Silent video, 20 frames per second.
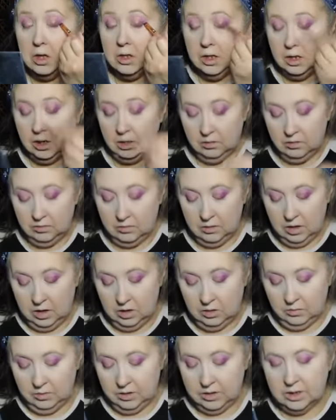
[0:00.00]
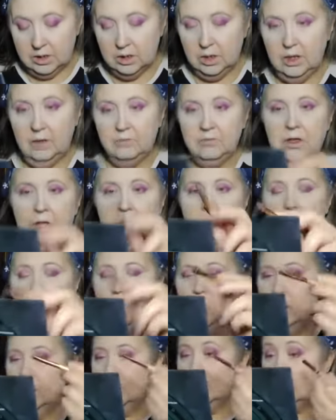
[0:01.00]
I think here recently I've done
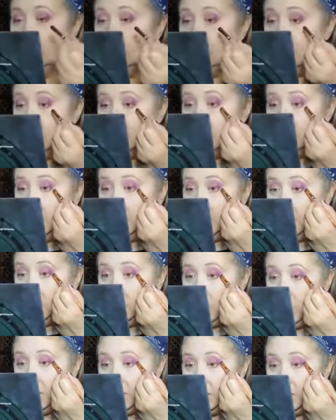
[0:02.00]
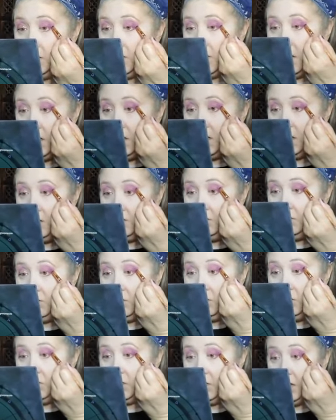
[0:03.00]
one decent, like one day
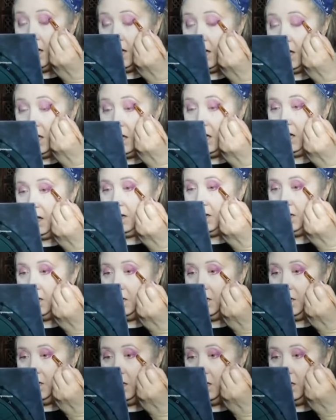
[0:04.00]
of good cat eye,